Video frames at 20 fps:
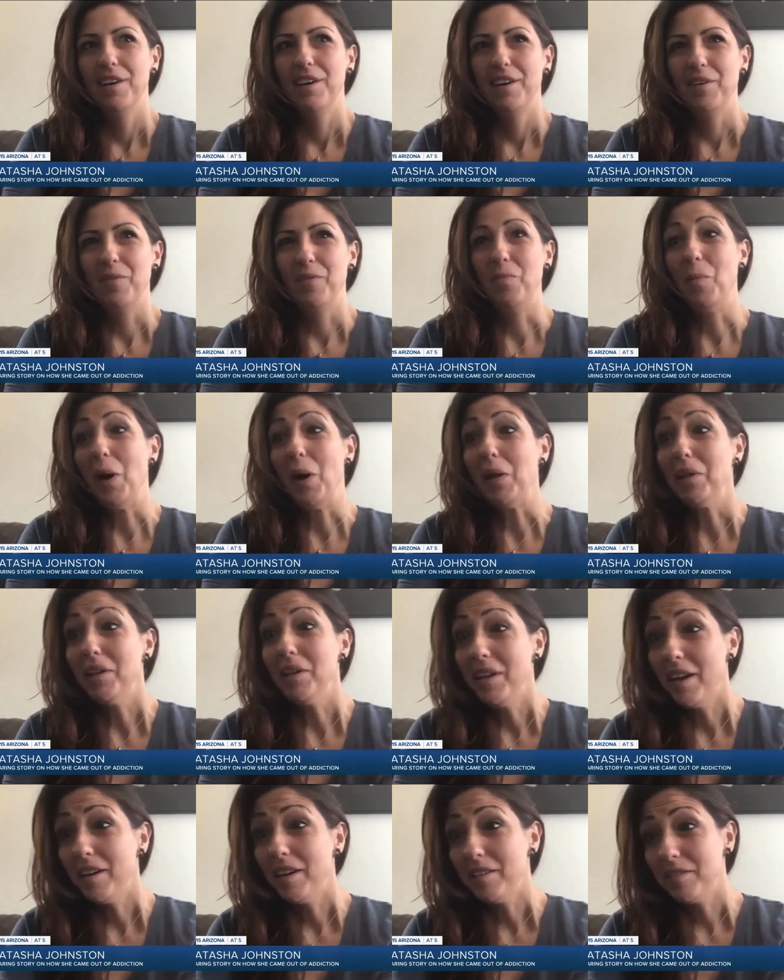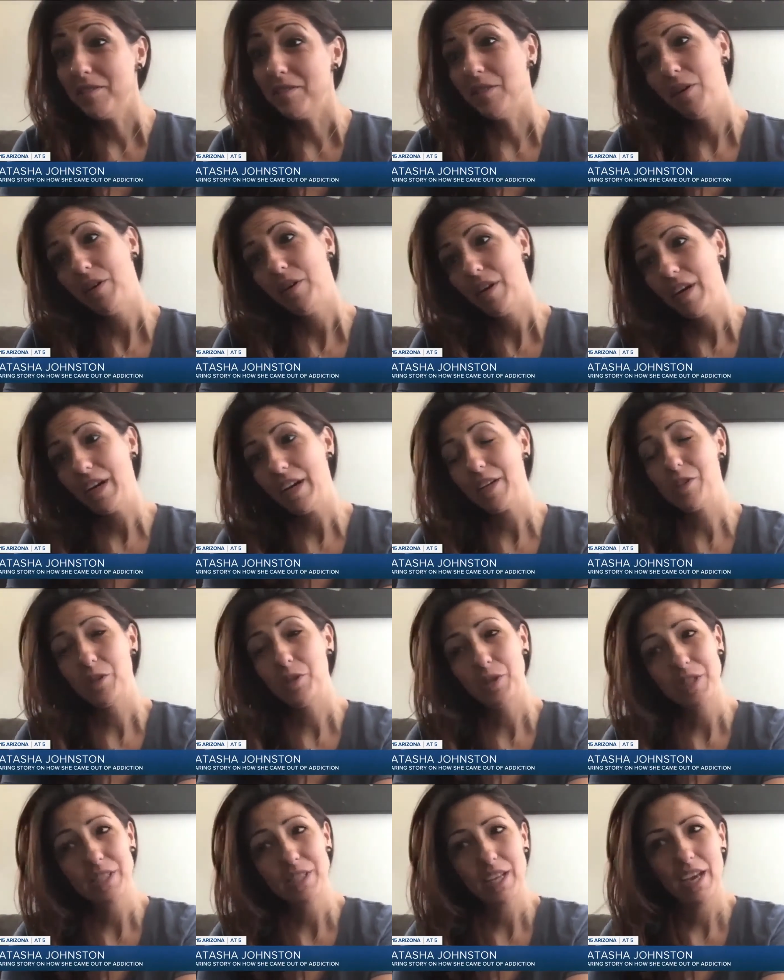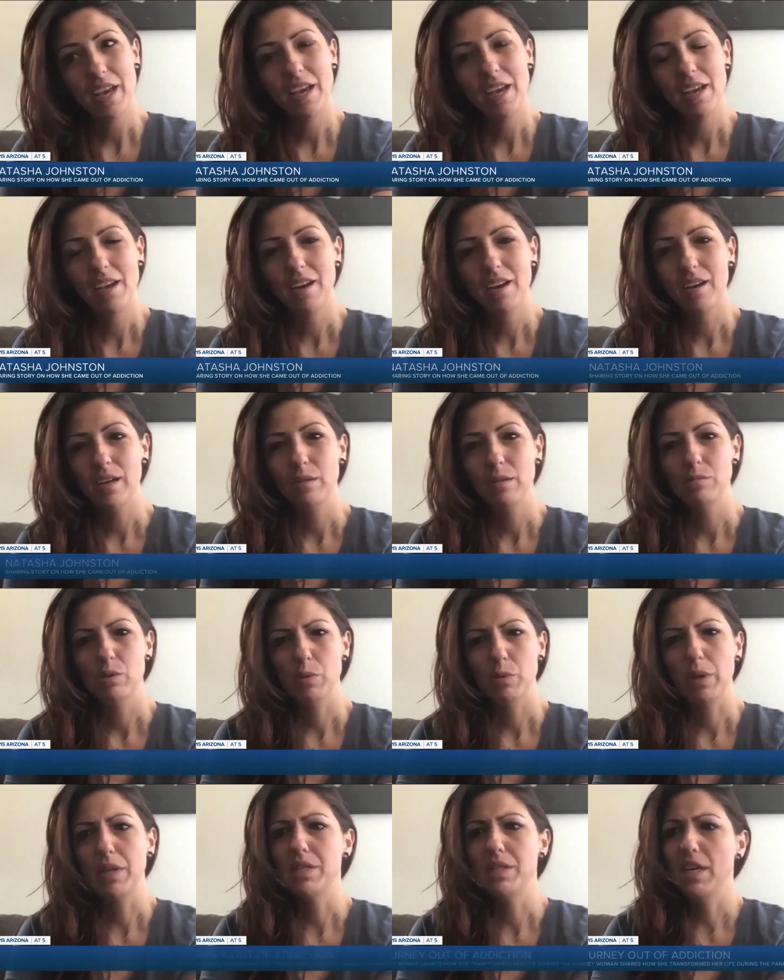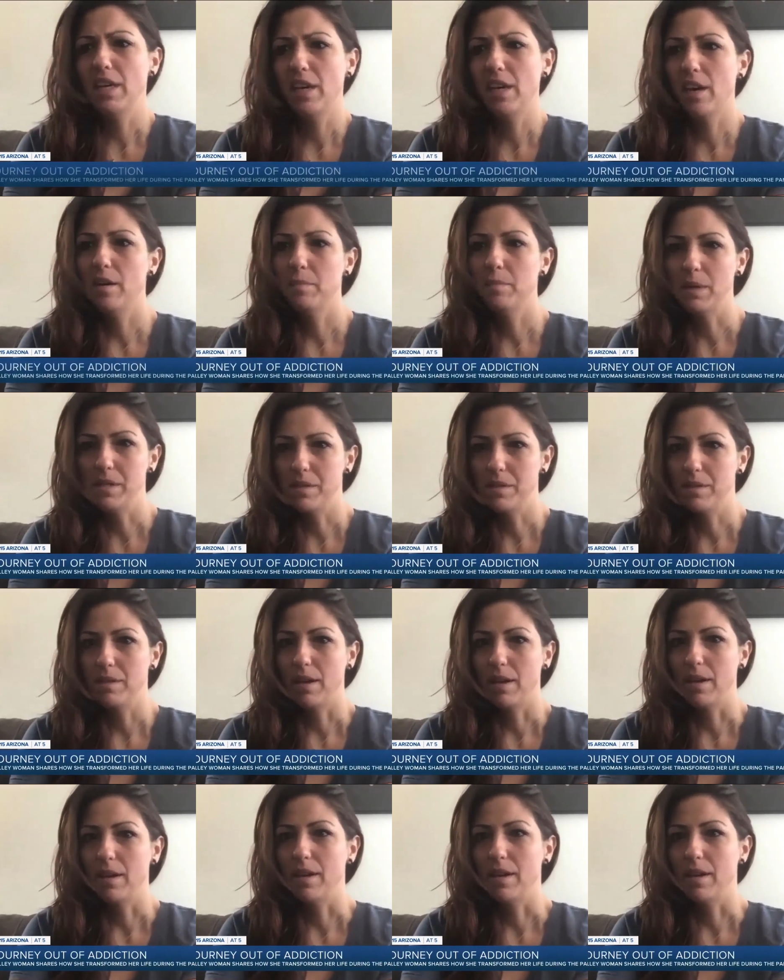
well enough, I guess you could say, so I could take care of my son that